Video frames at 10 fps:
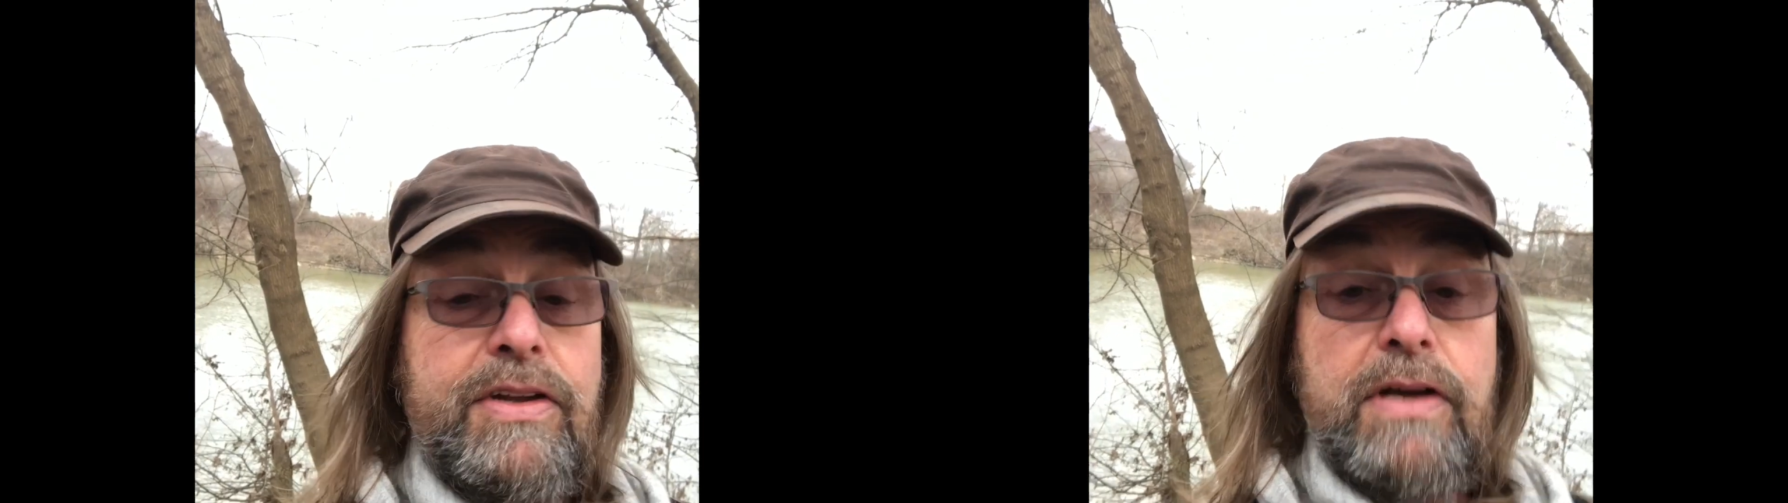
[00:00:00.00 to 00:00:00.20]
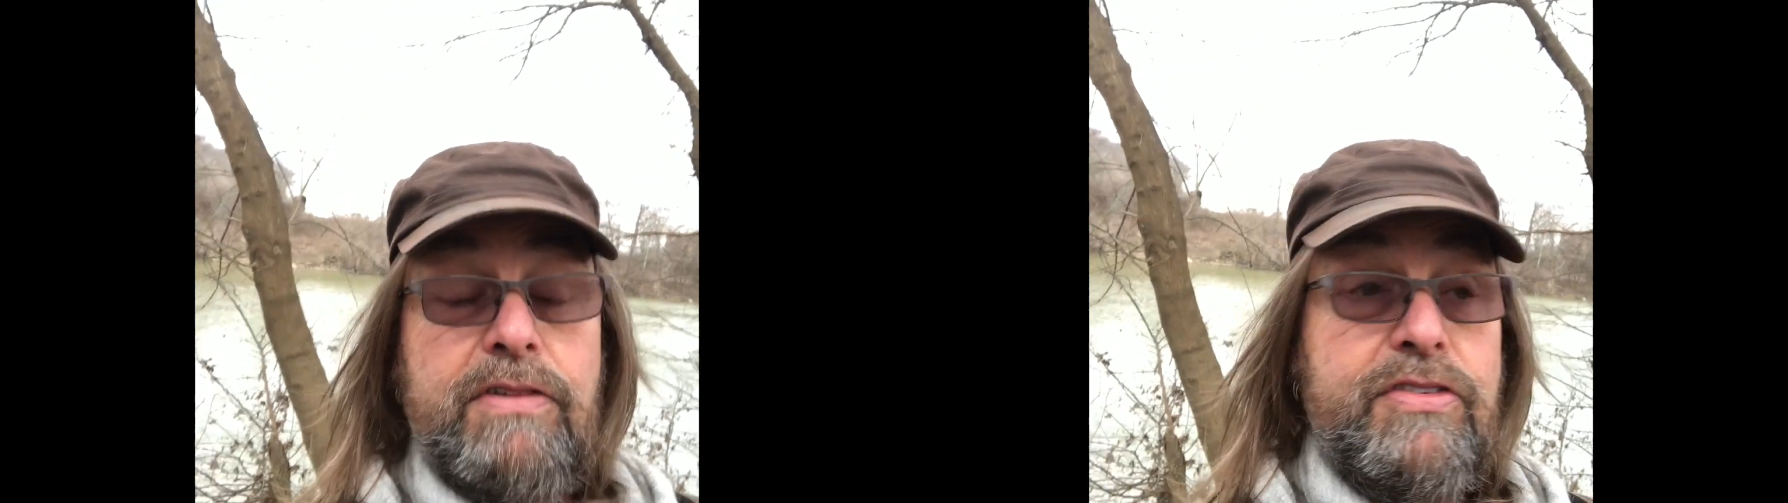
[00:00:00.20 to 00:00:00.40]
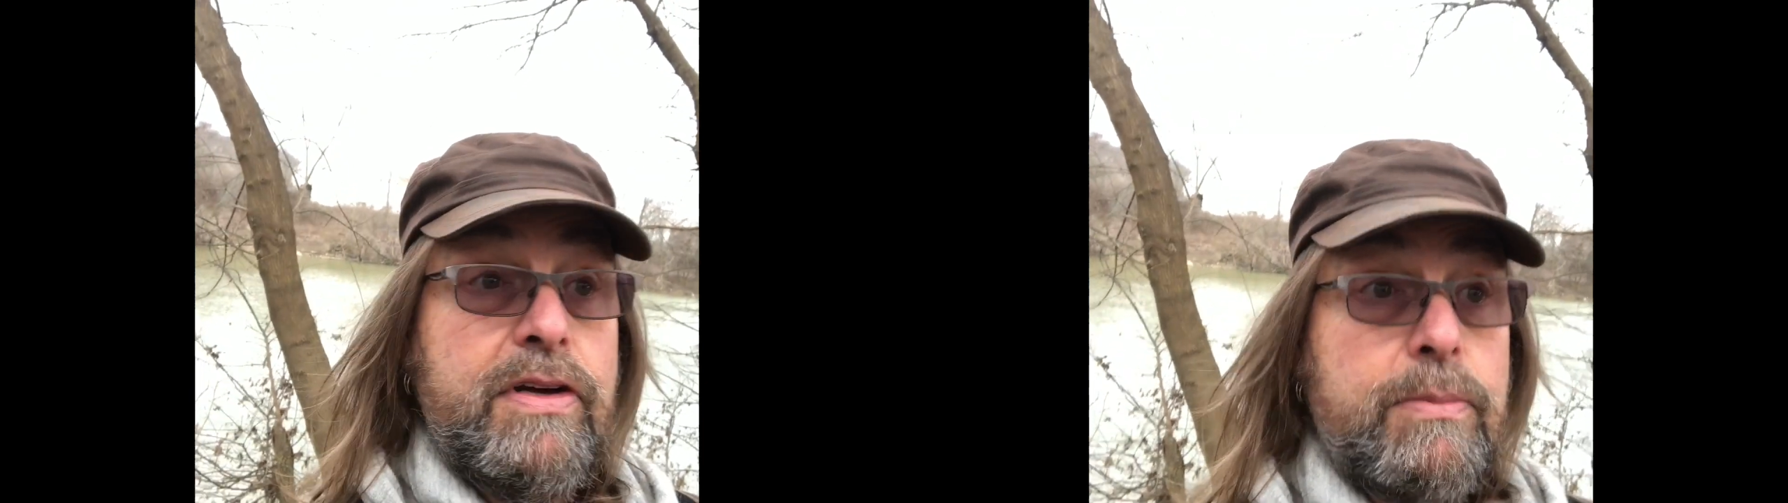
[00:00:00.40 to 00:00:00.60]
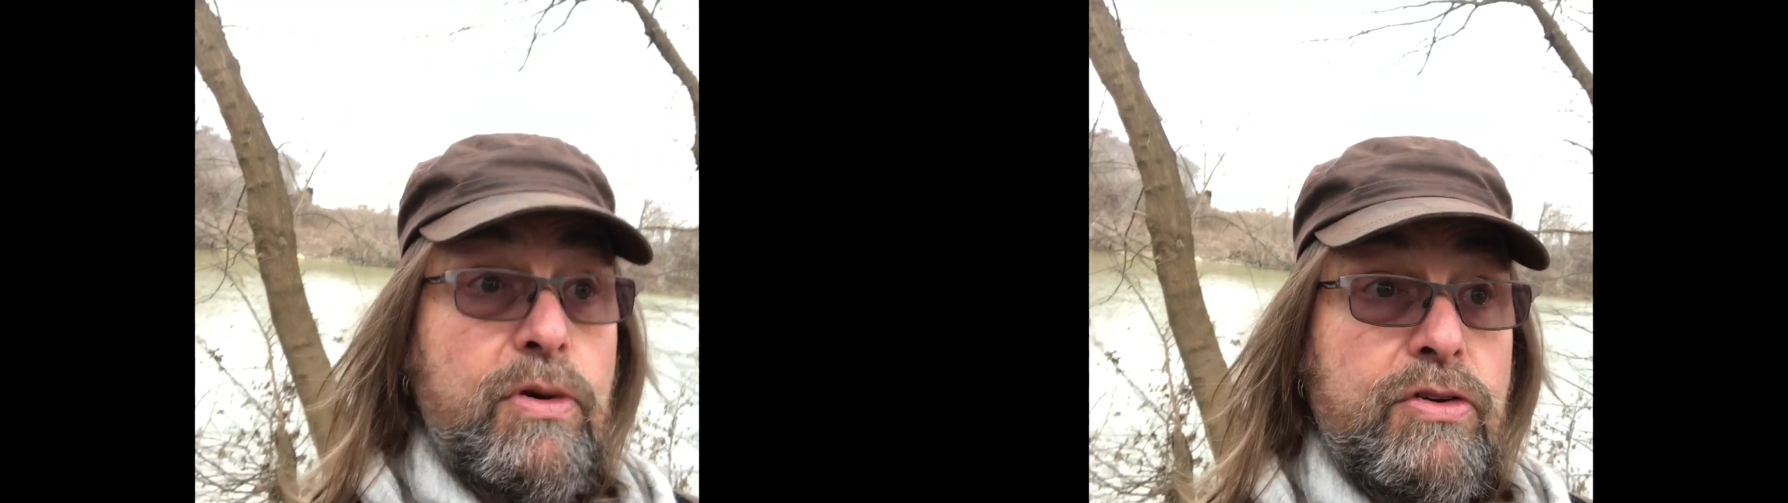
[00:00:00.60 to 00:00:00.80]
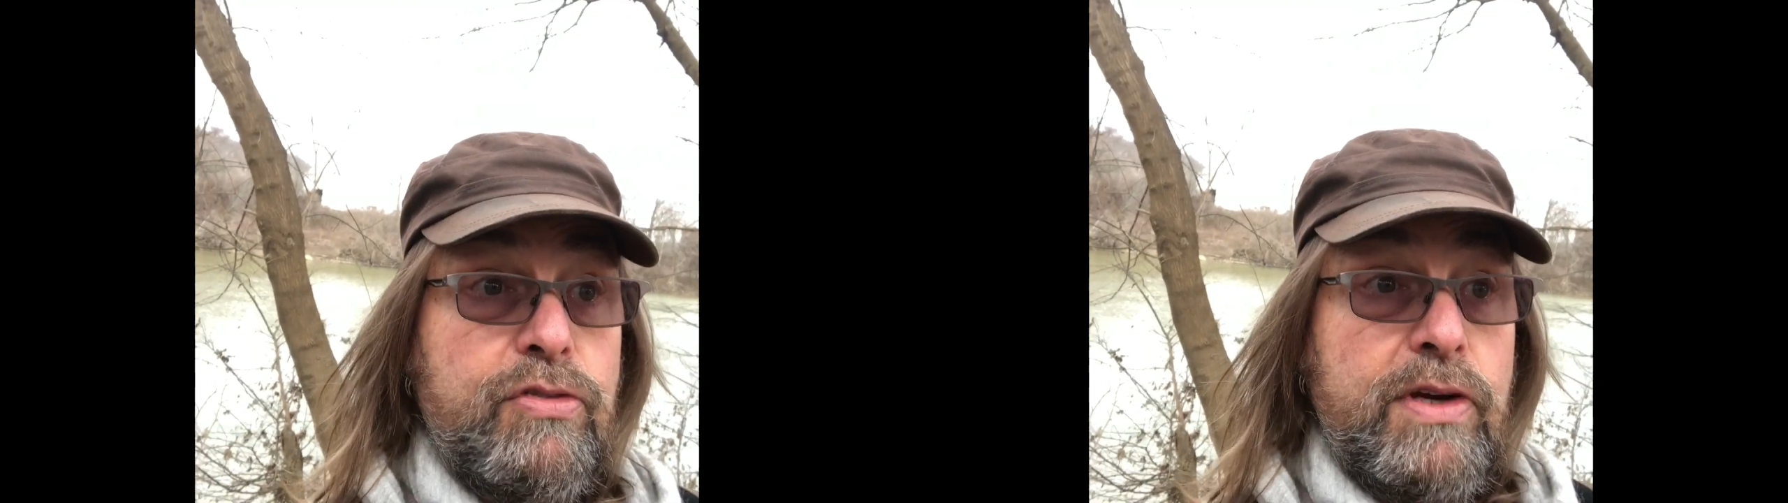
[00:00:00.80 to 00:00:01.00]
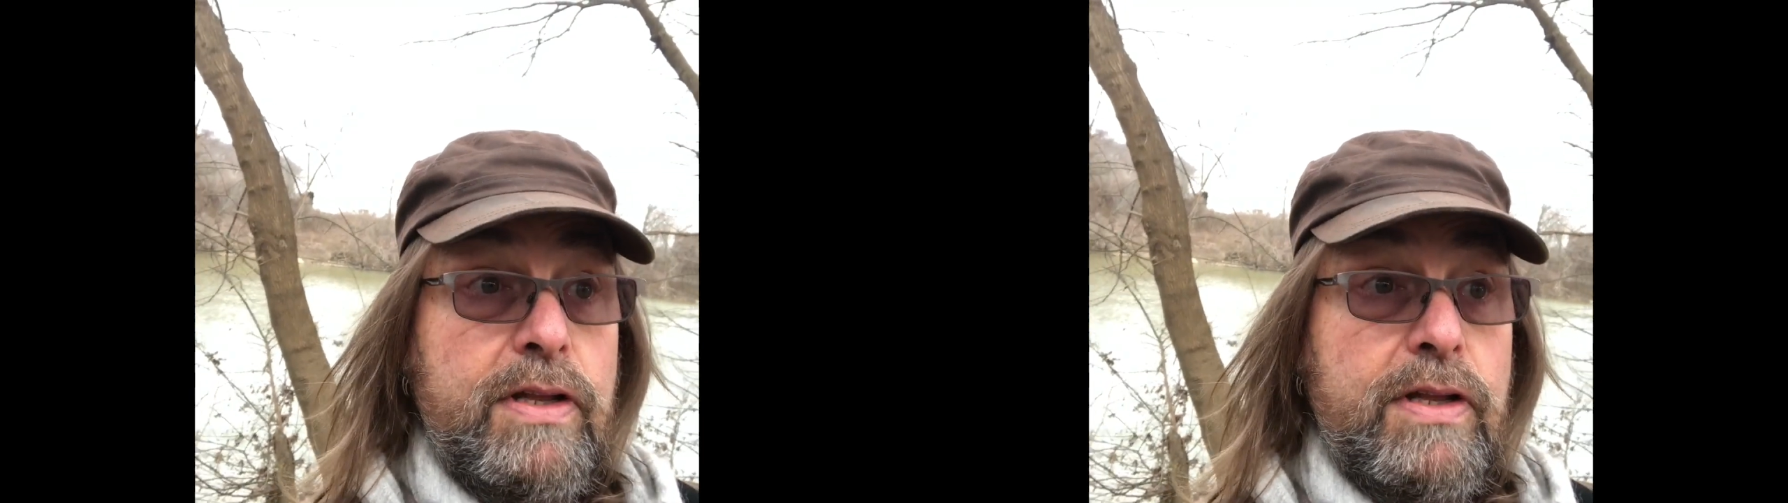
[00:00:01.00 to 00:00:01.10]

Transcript: of a sycamore tree,